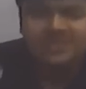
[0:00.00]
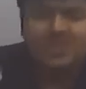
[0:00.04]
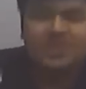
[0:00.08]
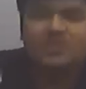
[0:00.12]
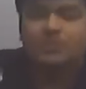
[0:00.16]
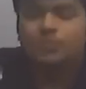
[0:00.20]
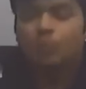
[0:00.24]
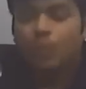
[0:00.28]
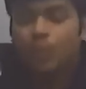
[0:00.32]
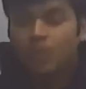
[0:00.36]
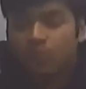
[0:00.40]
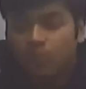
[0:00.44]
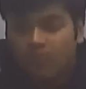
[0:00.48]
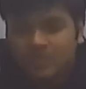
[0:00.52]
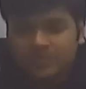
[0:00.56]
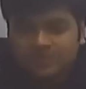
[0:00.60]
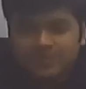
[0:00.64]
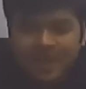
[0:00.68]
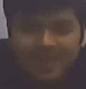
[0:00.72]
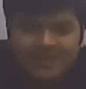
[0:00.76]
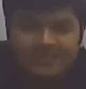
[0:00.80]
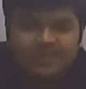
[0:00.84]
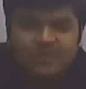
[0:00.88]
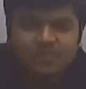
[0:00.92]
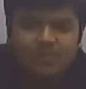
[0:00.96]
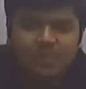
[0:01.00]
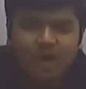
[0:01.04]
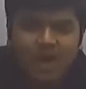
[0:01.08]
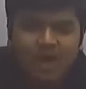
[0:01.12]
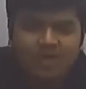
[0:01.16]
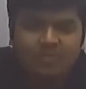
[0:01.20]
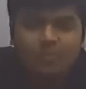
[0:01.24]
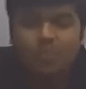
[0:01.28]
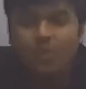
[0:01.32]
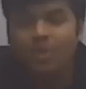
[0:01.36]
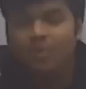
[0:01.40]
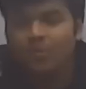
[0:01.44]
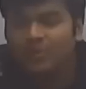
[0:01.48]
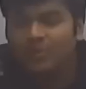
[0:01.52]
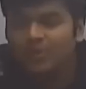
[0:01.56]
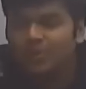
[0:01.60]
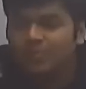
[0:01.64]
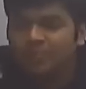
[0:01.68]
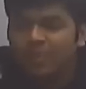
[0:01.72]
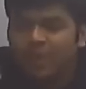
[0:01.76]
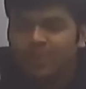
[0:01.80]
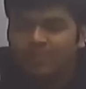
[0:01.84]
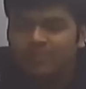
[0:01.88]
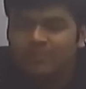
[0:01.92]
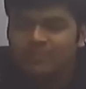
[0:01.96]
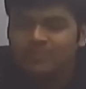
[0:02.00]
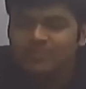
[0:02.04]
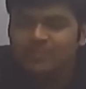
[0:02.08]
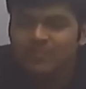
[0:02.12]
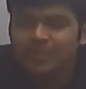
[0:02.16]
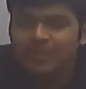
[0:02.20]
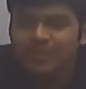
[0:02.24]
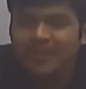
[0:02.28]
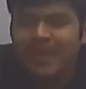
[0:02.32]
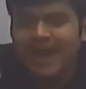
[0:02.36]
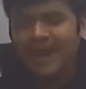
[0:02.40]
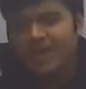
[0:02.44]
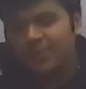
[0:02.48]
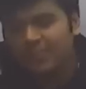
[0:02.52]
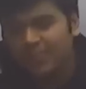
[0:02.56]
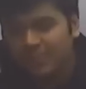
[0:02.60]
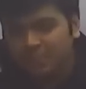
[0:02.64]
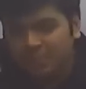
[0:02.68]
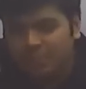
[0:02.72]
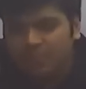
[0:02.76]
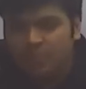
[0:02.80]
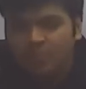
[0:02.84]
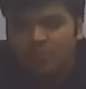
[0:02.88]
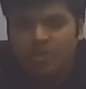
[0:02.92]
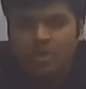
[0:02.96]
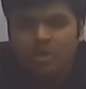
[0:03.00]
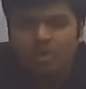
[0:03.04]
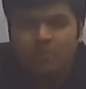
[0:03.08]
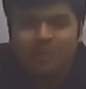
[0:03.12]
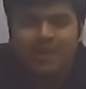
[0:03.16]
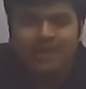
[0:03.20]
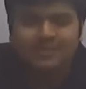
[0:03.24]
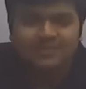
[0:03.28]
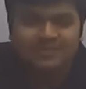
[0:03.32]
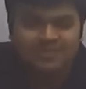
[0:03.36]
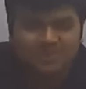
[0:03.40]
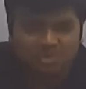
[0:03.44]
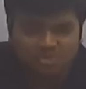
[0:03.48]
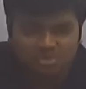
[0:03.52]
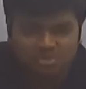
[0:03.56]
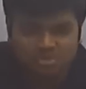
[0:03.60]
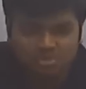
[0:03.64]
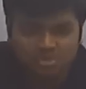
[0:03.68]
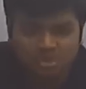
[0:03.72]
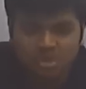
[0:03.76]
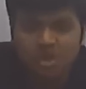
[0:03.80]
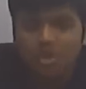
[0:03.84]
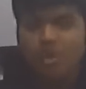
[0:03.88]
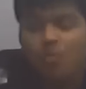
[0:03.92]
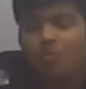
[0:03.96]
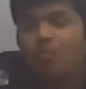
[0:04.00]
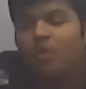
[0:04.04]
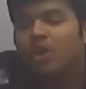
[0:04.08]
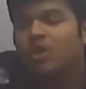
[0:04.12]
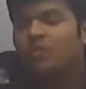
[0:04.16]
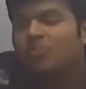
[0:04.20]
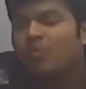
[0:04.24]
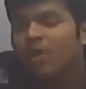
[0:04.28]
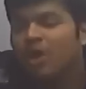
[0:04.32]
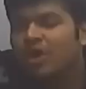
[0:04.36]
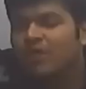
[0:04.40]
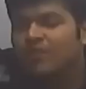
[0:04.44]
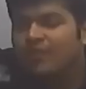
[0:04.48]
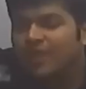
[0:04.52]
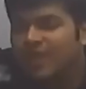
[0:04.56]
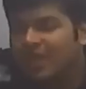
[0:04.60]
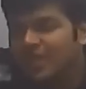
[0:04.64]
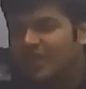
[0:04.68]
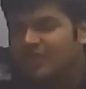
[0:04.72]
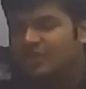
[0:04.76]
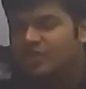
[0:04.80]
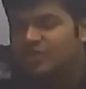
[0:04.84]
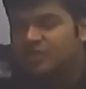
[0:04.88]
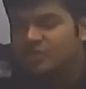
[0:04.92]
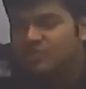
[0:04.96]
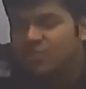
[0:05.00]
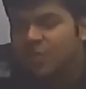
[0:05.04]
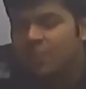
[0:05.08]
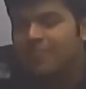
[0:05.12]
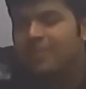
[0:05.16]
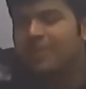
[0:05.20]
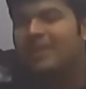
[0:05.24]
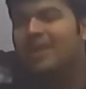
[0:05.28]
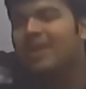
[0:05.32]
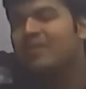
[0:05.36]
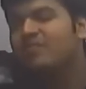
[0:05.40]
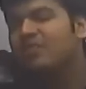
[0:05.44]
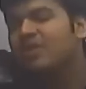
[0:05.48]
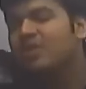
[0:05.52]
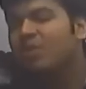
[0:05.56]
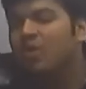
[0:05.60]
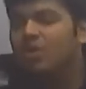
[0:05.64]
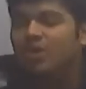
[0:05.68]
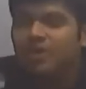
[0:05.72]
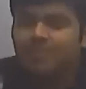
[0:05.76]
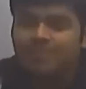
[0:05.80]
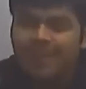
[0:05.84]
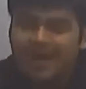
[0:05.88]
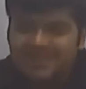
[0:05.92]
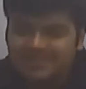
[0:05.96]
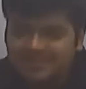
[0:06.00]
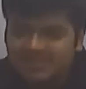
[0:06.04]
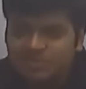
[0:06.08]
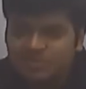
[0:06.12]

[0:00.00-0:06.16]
us what was Basel 1, what were the problems with that, we move on to Basel 2, what modifications were made and we call it Basel